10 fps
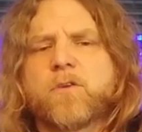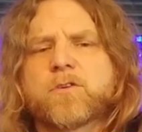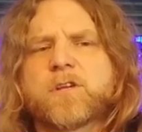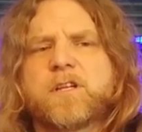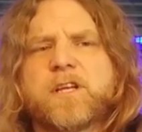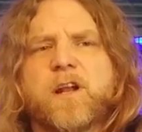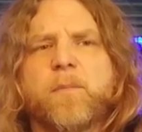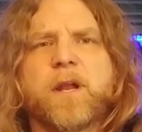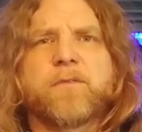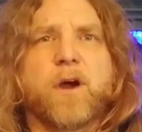there's a little
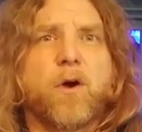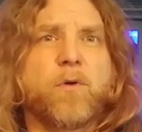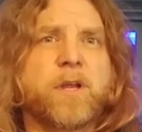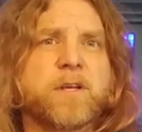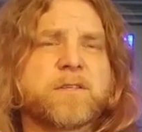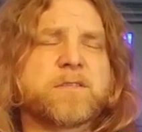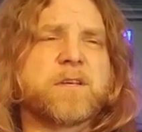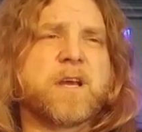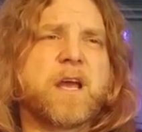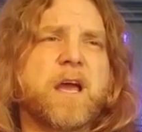bit of oakiness,
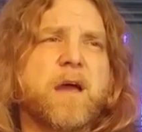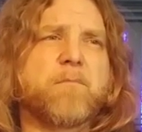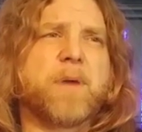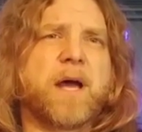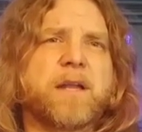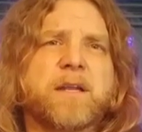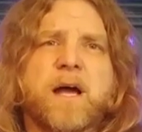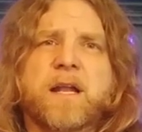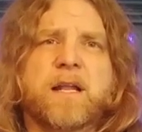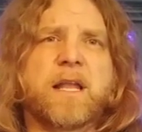but
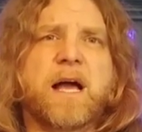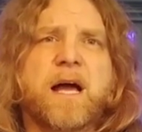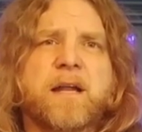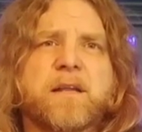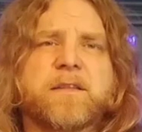not a lot.